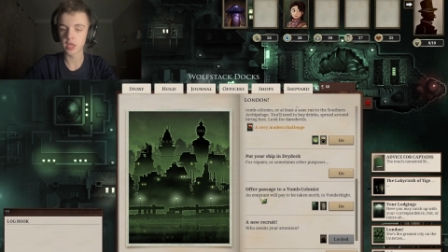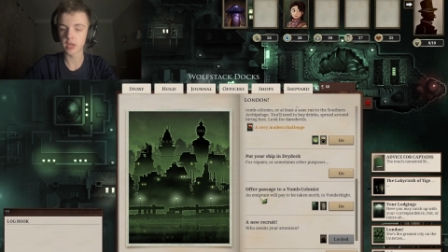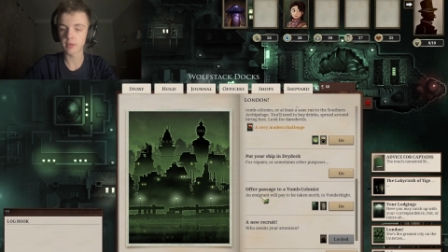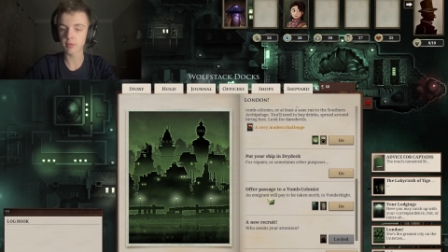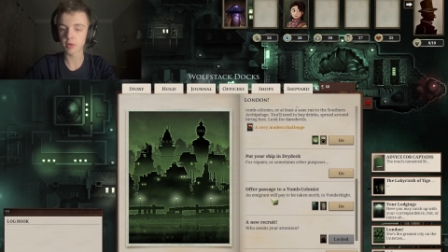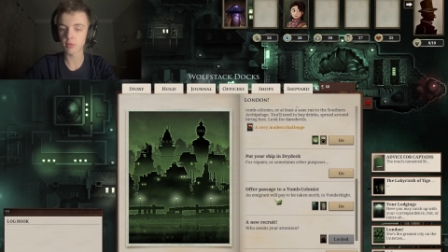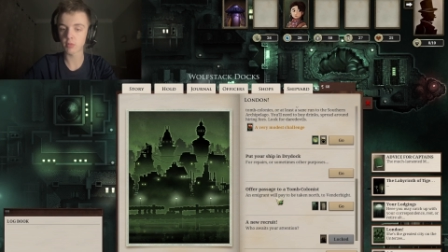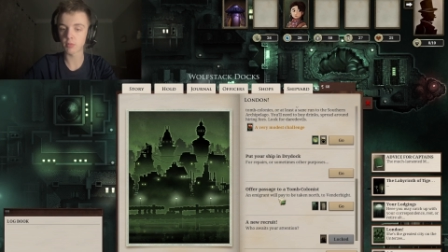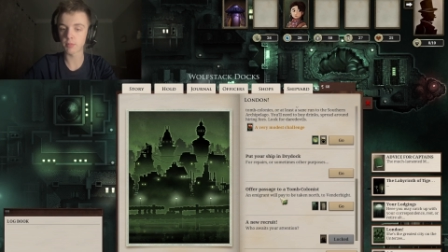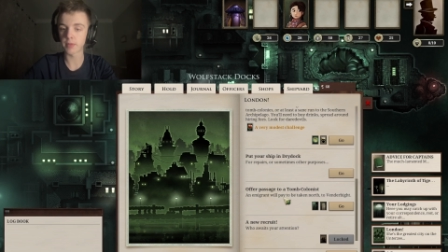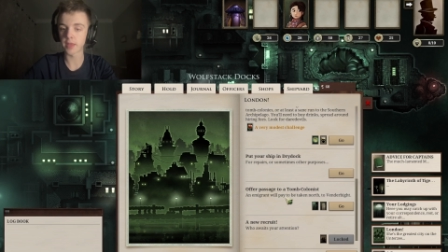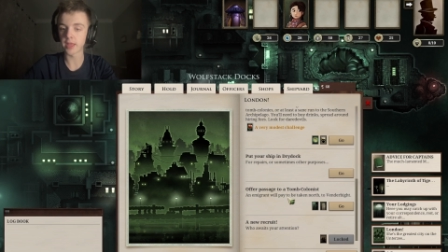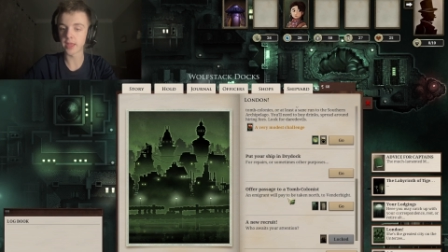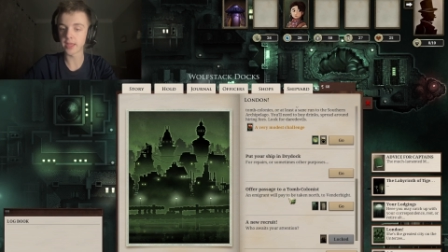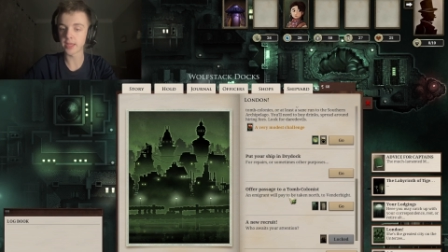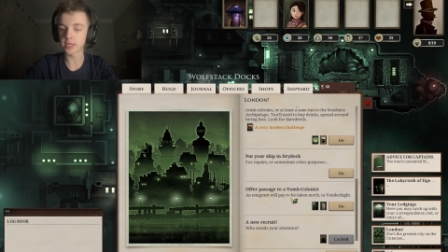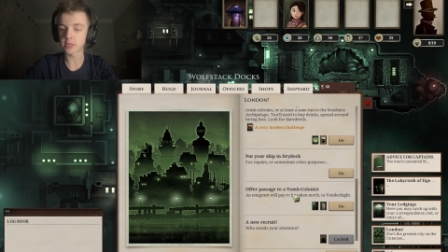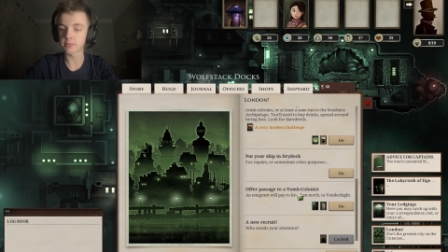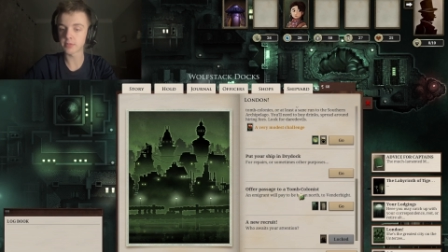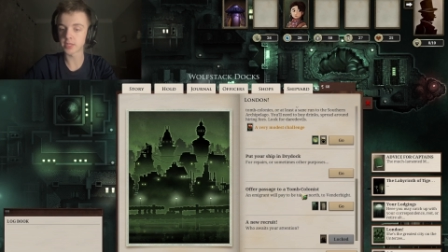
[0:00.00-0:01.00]
Nevergate will
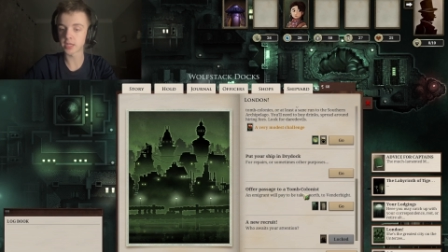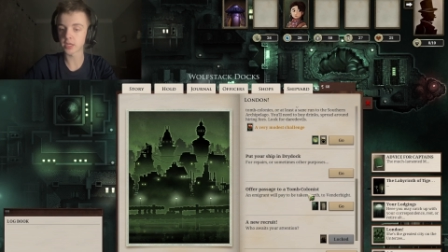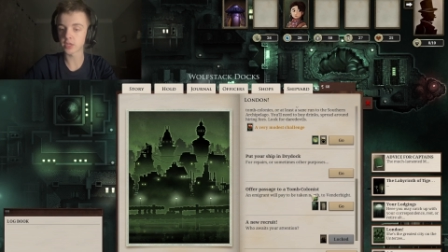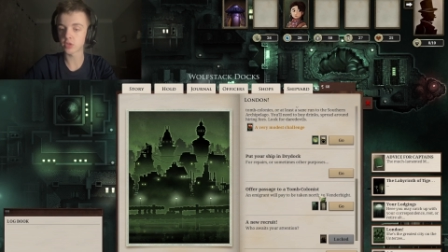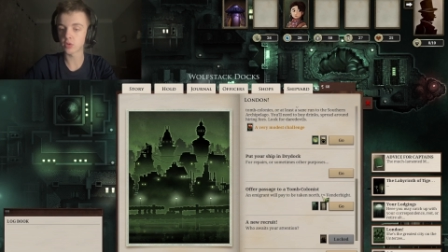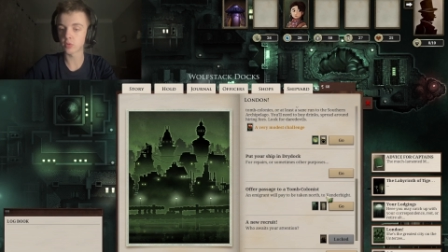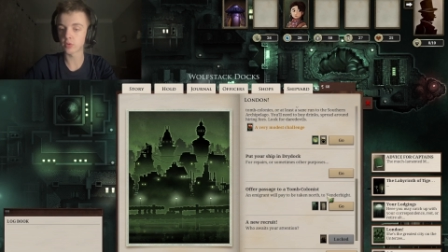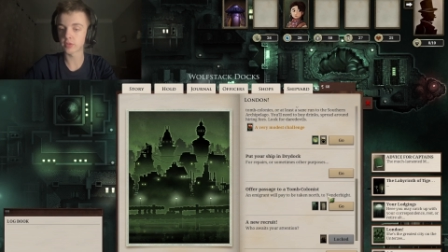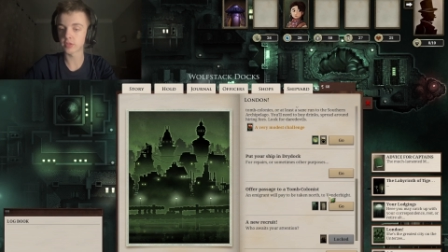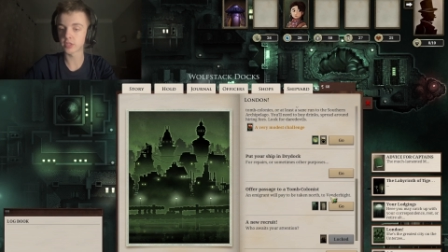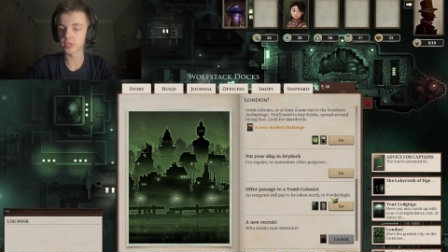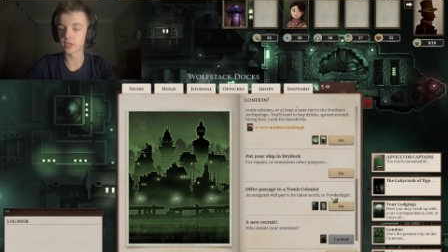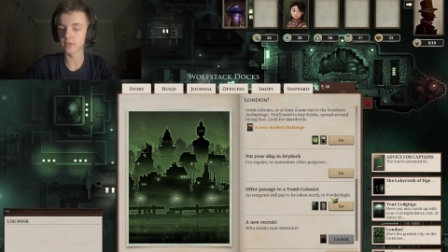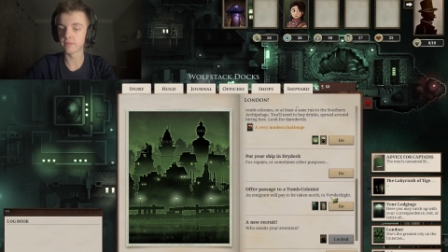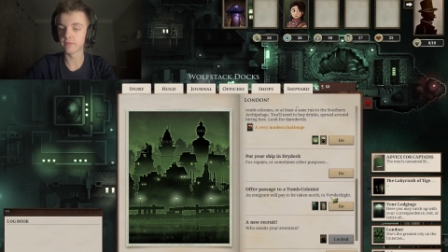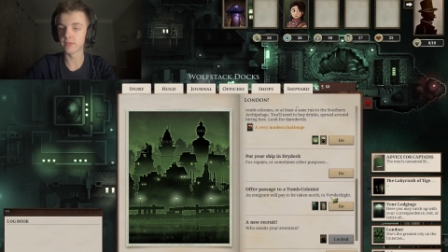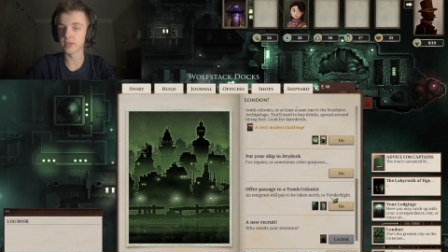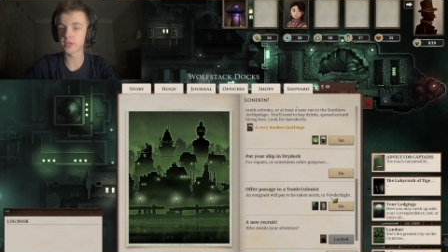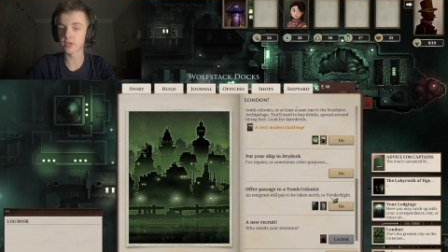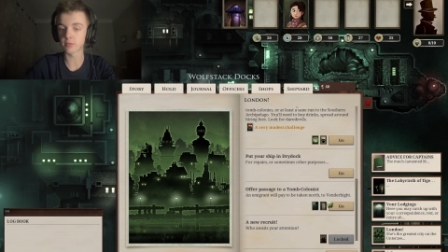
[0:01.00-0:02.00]
pay to be taken north to
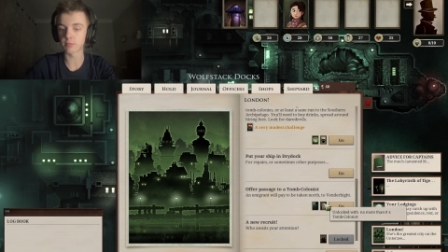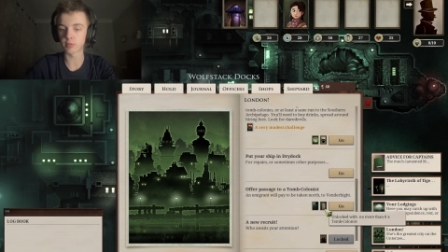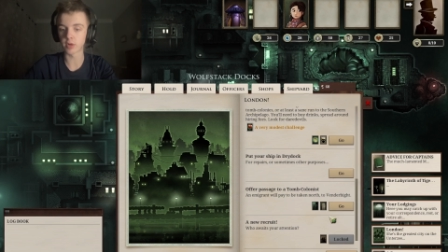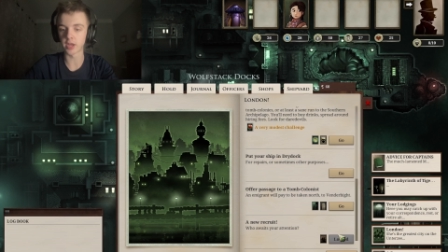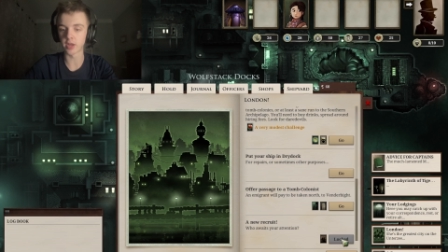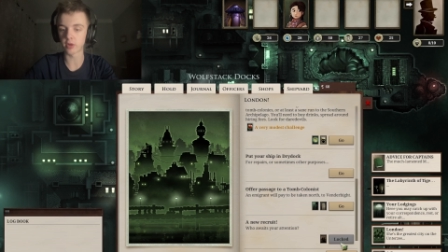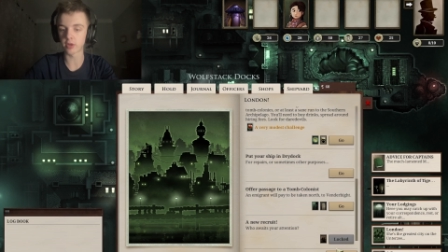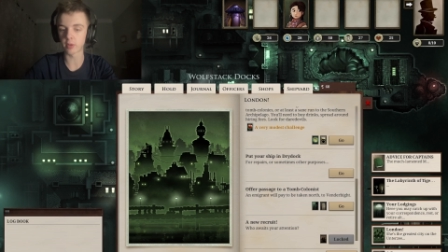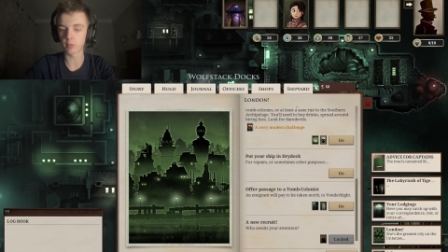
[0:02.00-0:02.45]
Venderbight.